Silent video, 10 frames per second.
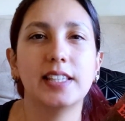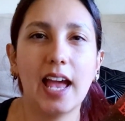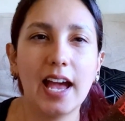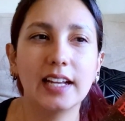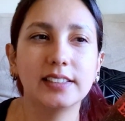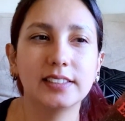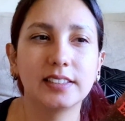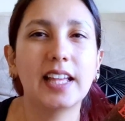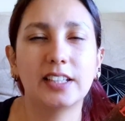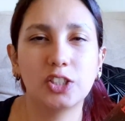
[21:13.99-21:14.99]
and
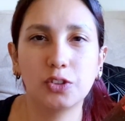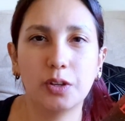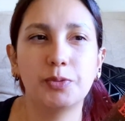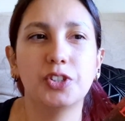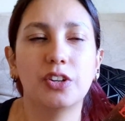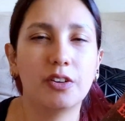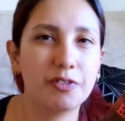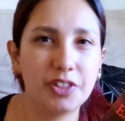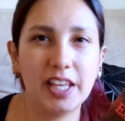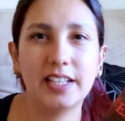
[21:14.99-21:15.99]
the description of
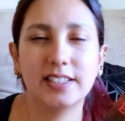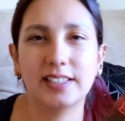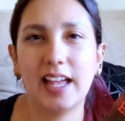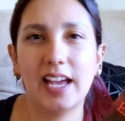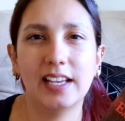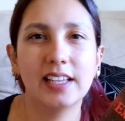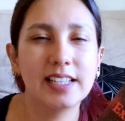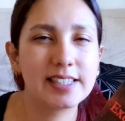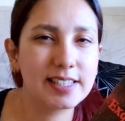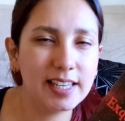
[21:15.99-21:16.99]
things like
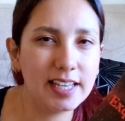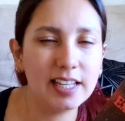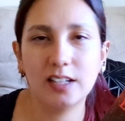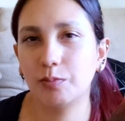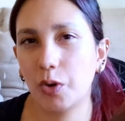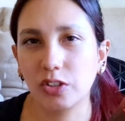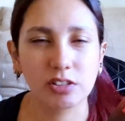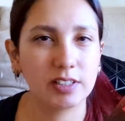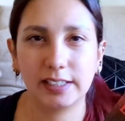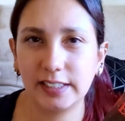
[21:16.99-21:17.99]
skin and
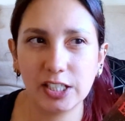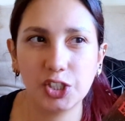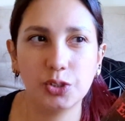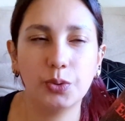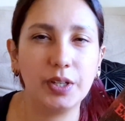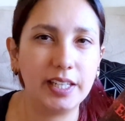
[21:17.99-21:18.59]
muscle and tissue,